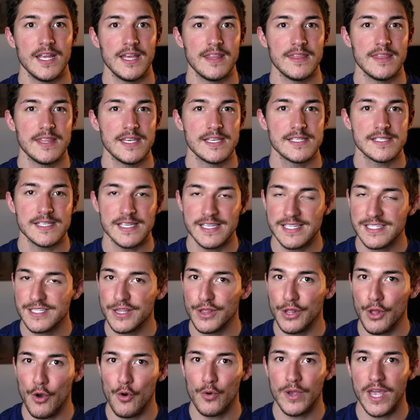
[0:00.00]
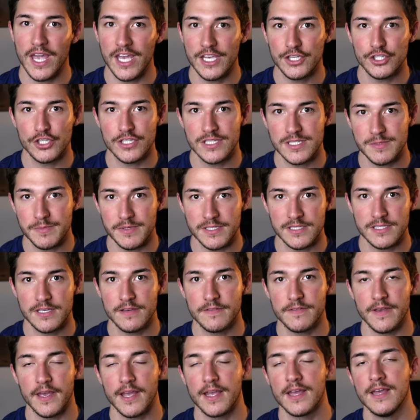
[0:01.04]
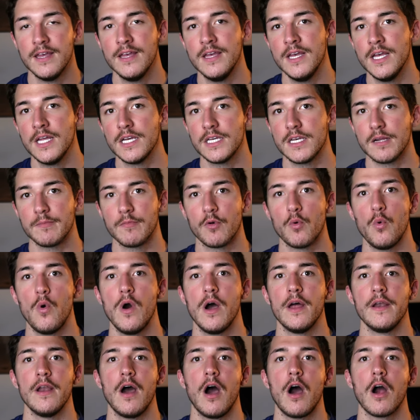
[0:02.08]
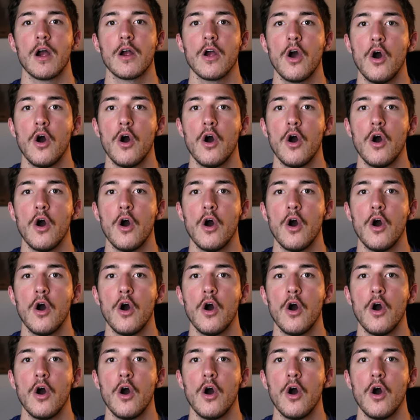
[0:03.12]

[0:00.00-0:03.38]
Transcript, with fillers: and this is location specific. Number 1, are